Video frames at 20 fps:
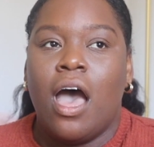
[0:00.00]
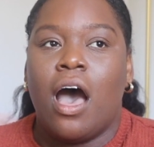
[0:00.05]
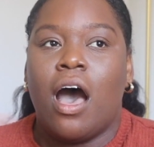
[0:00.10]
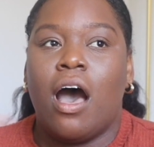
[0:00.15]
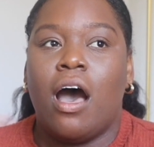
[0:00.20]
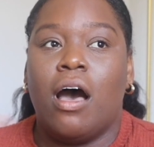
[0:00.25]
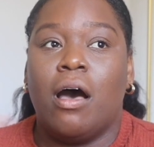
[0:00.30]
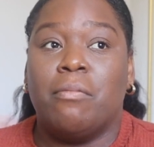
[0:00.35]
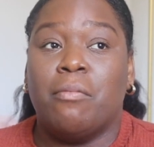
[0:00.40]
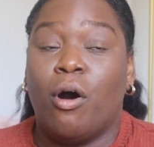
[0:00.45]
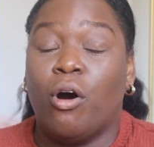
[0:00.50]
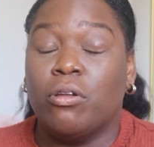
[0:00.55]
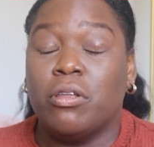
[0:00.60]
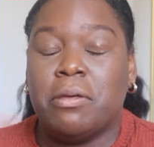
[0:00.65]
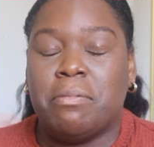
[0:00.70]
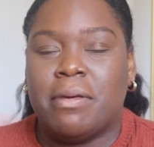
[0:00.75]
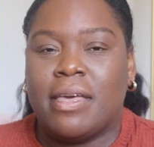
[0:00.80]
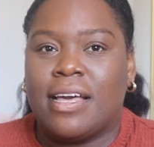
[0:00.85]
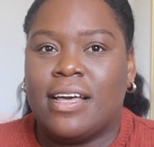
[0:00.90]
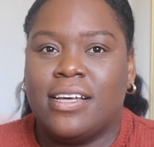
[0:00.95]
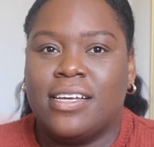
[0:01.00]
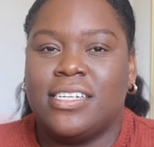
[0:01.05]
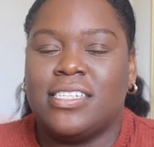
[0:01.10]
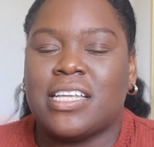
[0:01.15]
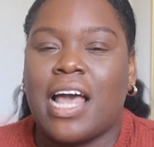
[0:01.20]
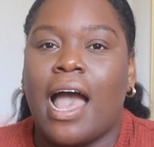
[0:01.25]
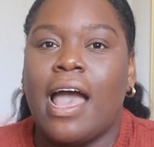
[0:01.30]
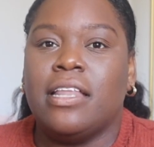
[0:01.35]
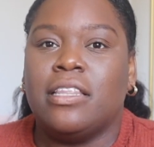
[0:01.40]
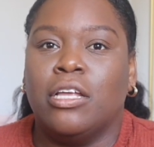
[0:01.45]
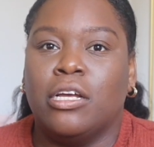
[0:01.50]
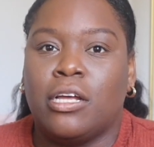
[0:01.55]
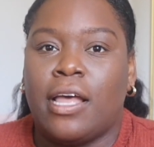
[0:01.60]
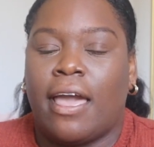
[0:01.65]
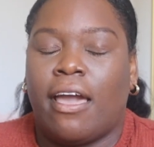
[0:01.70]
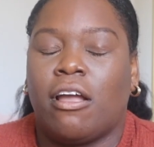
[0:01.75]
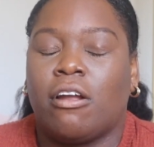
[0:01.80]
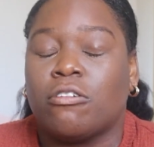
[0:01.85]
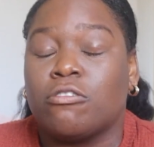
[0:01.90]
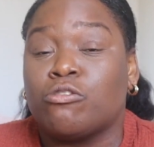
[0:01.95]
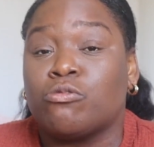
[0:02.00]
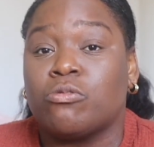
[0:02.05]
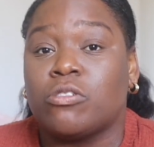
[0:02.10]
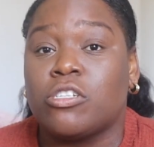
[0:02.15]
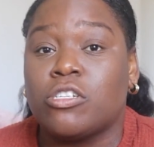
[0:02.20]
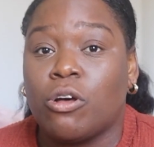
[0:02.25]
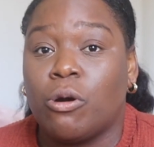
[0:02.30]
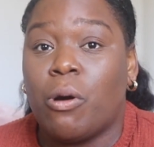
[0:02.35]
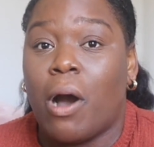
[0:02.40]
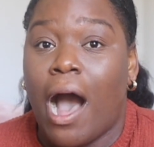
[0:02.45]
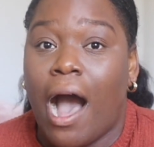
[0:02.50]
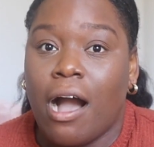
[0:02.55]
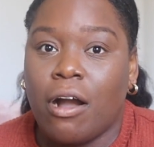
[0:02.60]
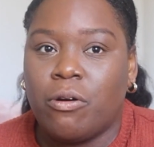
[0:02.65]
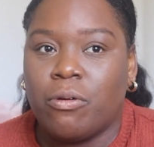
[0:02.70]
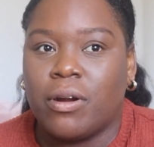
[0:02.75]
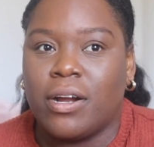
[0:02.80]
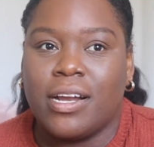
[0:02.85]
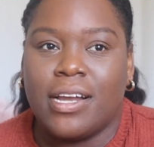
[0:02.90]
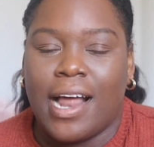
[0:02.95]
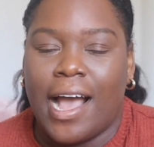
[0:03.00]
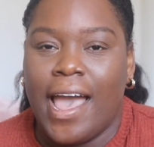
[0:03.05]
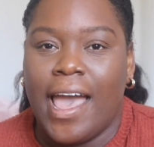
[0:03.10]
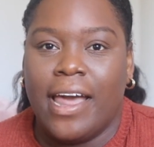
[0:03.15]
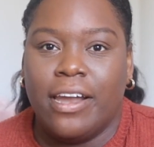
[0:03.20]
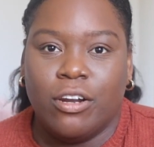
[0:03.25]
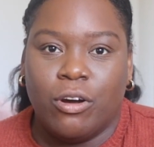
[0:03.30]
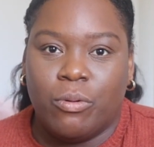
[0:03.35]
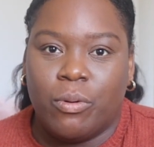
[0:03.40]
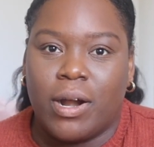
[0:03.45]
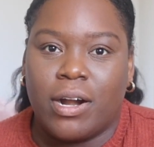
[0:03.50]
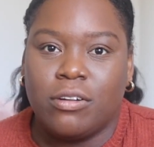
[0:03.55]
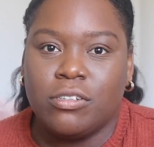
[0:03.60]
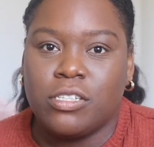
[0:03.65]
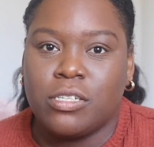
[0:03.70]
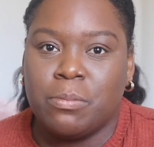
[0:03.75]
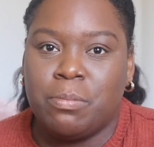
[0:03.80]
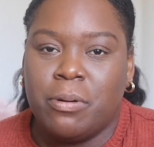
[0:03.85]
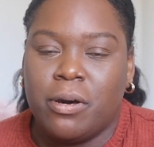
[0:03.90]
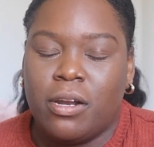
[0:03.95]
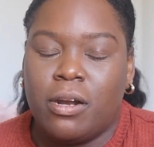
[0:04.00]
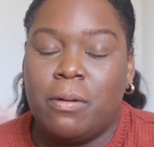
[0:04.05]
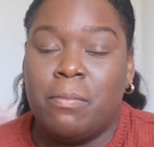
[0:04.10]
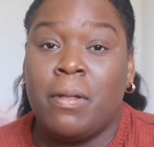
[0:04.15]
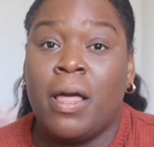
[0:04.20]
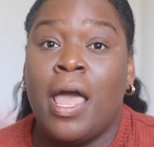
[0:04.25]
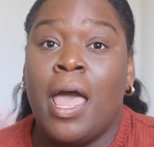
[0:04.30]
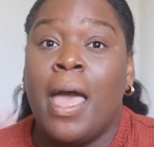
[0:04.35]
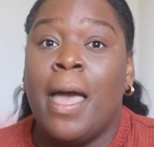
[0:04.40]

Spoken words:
Only because the hangers were so awkward and I had nowhere else to put them.